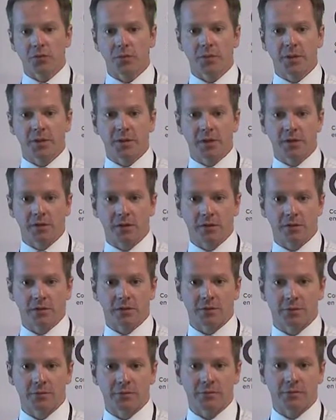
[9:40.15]
be
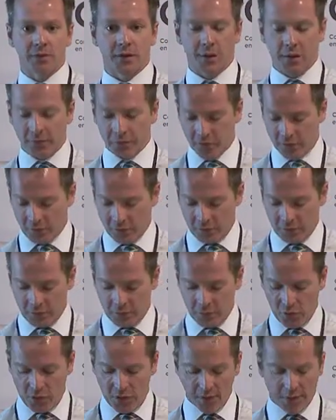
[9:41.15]
of the
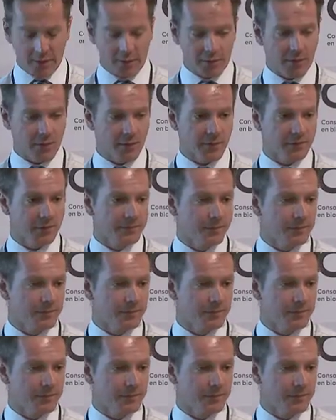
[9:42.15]
process.